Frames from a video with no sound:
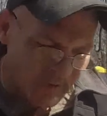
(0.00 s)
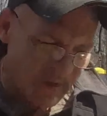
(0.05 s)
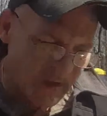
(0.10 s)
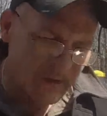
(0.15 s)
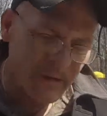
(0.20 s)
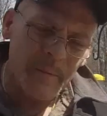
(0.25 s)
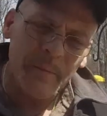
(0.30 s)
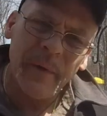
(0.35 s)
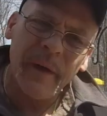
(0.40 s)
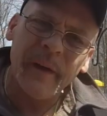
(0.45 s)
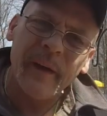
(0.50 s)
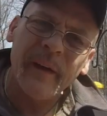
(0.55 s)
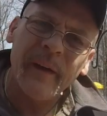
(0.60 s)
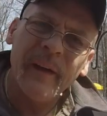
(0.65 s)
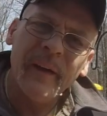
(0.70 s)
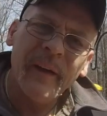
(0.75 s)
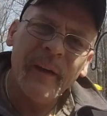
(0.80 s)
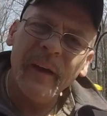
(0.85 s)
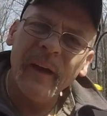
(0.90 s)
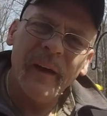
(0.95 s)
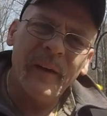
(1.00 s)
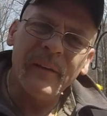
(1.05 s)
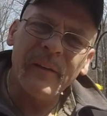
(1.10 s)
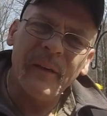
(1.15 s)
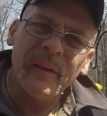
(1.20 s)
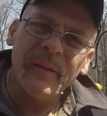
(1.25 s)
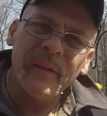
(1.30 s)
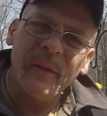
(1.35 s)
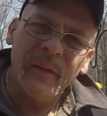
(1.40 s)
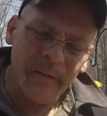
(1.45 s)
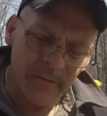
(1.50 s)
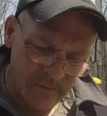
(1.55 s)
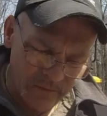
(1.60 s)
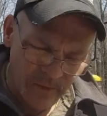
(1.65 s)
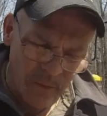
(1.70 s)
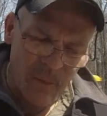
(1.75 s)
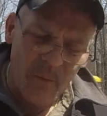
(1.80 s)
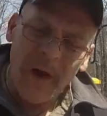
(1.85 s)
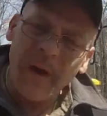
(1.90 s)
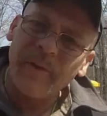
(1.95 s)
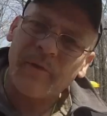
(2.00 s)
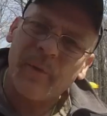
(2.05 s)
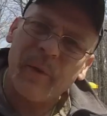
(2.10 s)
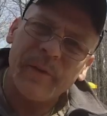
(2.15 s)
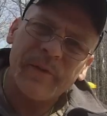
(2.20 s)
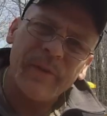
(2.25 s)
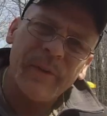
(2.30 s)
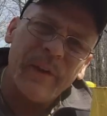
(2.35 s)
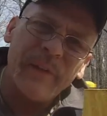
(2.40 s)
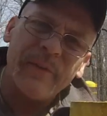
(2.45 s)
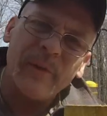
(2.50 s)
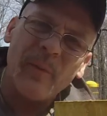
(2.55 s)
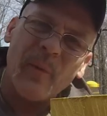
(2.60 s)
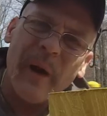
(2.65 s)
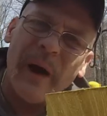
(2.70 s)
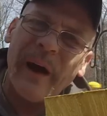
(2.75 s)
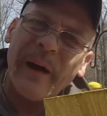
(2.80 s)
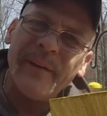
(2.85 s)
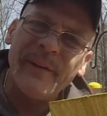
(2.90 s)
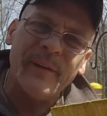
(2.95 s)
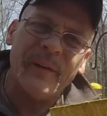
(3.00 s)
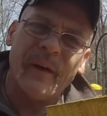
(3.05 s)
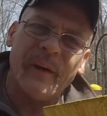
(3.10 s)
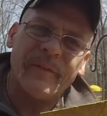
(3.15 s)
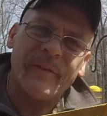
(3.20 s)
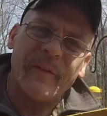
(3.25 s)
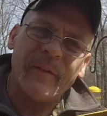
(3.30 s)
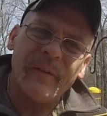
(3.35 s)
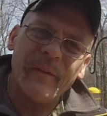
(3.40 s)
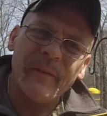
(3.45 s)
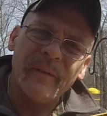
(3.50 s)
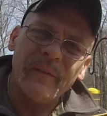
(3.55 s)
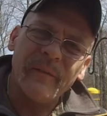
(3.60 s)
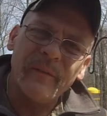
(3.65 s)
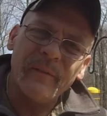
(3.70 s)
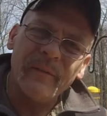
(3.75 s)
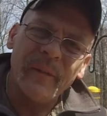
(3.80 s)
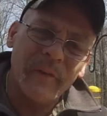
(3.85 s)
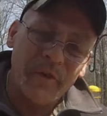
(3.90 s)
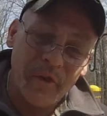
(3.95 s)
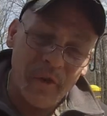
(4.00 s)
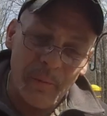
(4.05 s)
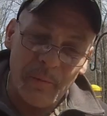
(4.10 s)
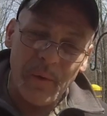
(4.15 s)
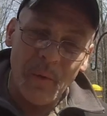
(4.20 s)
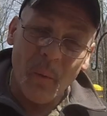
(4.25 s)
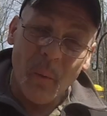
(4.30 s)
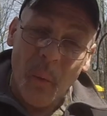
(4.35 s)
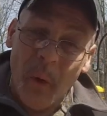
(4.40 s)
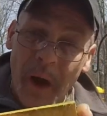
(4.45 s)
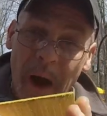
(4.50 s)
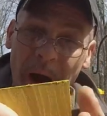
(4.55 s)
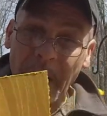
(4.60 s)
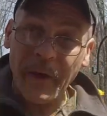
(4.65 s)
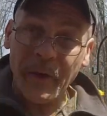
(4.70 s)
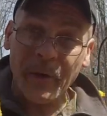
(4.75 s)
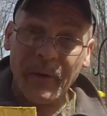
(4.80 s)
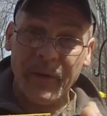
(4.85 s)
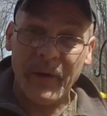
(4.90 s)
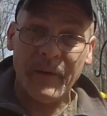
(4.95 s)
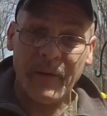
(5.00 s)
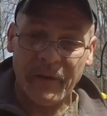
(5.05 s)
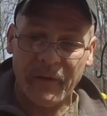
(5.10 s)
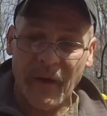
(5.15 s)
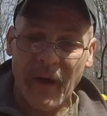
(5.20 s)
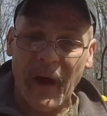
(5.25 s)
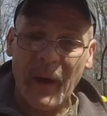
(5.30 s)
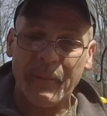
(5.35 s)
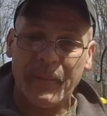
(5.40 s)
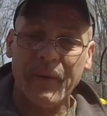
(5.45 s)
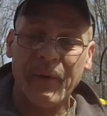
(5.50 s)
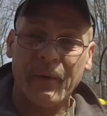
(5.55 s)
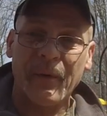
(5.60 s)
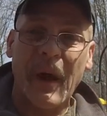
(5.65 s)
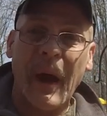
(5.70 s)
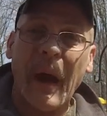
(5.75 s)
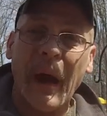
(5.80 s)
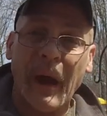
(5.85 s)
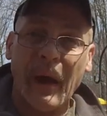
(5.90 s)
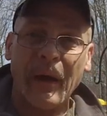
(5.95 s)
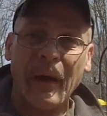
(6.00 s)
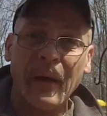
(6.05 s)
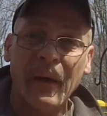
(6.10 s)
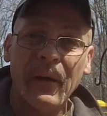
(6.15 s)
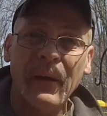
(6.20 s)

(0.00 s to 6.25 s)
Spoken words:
that in a minute. And the wedge wasn't even wide enough. It should be wider than the top of your eye.